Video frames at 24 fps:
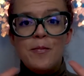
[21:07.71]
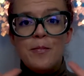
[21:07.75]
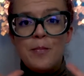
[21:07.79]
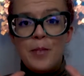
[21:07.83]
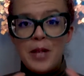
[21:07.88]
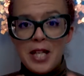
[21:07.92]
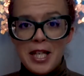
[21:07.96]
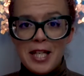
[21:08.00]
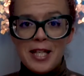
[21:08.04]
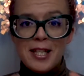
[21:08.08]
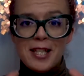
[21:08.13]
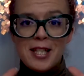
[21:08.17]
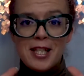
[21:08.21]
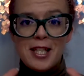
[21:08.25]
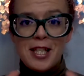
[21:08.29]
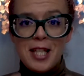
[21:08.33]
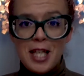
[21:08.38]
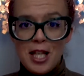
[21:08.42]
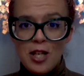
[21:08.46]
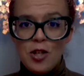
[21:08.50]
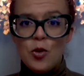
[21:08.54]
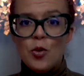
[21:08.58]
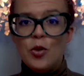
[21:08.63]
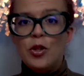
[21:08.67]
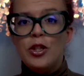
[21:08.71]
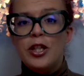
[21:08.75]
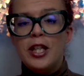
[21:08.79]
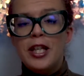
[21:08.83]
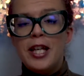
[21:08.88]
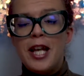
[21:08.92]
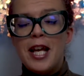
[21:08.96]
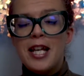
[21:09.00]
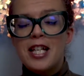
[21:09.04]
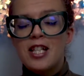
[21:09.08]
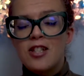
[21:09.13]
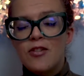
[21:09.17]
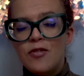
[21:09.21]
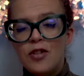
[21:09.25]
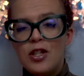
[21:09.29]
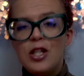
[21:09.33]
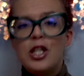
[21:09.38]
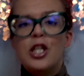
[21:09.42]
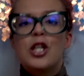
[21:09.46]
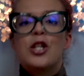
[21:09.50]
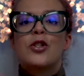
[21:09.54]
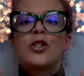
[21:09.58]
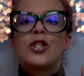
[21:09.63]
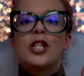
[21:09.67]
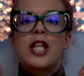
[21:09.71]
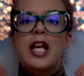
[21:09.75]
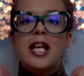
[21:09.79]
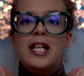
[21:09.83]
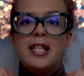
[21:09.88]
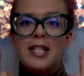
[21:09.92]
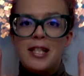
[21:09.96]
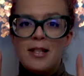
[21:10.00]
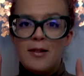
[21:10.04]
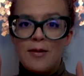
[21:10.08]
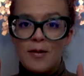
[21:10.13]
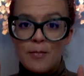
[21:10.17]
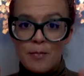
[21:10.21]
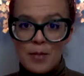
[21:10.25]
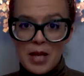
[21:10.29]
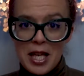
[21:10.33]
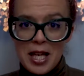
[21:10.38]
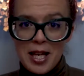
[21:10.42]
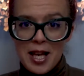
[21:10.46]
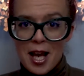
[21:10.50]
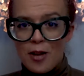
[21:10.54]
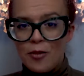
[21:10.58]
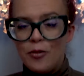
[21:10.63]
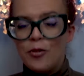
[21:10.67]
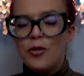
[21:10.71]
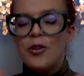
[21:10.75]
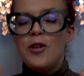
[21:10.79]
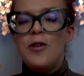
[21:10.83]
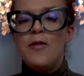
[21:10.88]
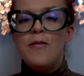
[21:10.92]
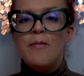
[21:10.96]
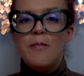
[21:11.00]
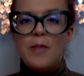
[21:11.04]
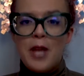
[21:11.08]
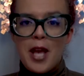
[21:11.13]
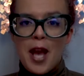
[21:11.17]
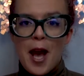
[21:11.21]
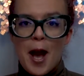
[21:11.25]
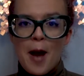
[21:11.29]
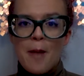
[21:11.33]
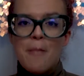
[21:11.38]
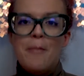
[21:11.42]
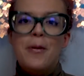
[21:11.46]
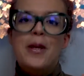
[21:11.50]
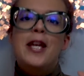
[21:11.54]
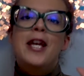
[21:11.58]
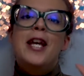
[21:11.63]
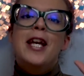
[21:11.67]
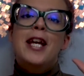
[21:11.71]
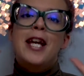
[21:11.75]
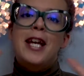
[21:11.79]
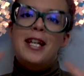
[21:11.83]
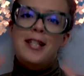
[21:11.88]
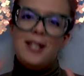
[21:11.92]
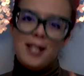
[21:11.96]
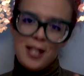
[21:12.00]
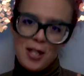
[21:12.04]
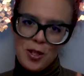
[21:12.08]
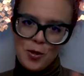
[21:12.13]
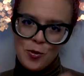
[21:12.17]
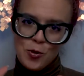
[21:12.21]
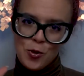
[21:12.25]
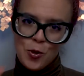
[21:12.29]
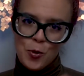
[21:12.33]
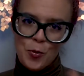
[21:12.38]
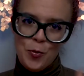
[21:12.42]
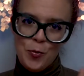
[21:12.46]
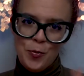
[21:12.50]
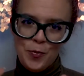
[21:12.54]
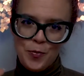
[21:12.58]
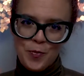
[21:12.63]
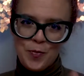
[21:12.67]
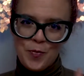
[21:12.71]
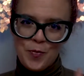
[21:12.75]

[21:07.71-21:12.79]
Please see you in the next videos, and be healthy, be happy, and see you soon.